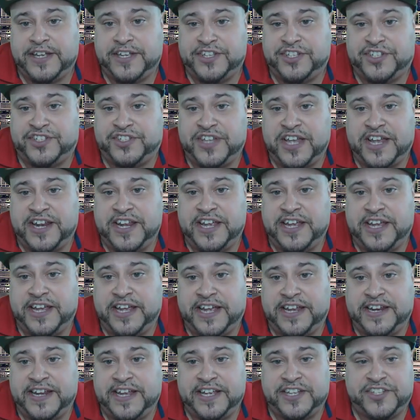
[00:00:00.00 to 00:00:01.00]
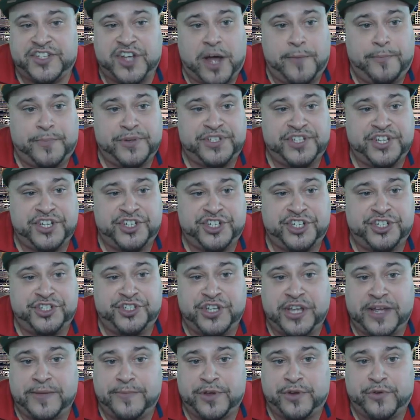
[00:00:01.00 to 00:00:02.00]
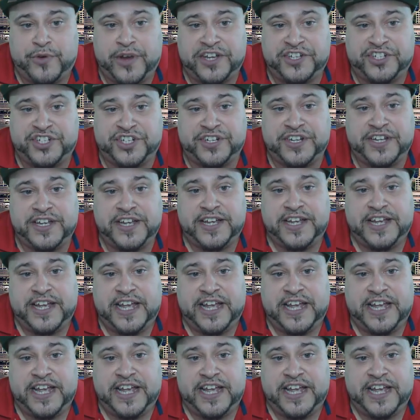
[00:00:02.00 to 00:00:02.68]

steady in his opposition to immigration.